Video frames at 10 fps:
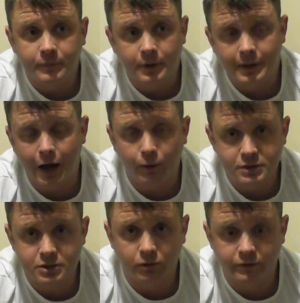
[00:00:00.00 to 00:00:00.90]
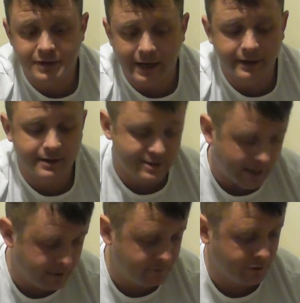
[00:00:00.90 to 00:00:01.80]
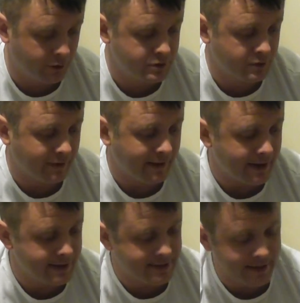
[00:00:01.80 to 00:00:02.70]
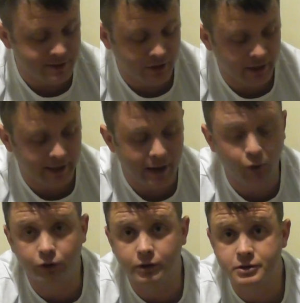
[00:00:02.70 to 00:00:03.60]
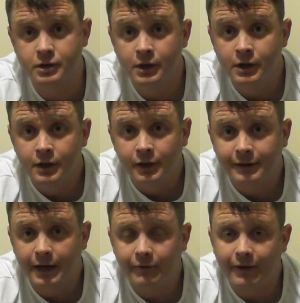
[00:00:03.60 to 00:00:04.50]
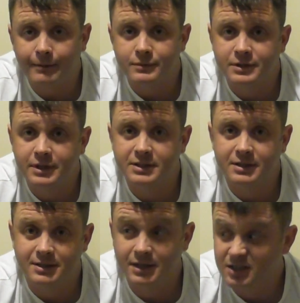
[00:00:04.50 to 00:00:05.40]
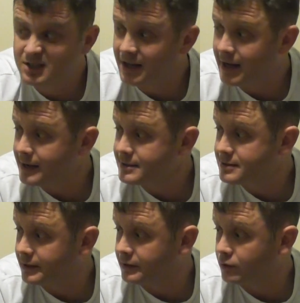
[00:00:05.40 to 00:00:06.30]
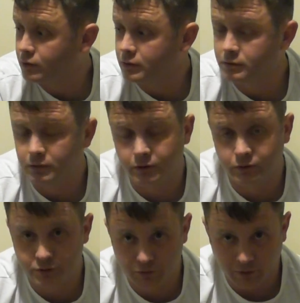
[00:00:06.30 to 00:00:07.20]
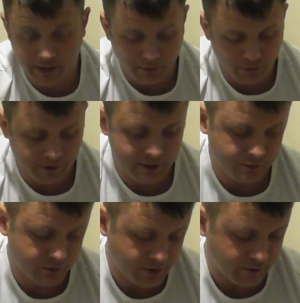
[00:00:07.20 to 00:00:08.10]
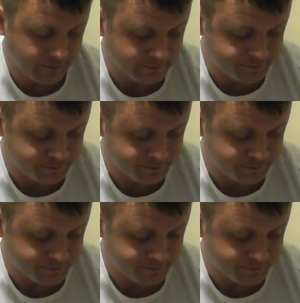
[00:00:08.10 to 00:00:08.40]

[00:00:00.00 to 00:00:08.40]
now he's sort of selling a few and stuff like that. He said he's going to get all those diagrams digitalised and all sorted out and all that sort of stuff.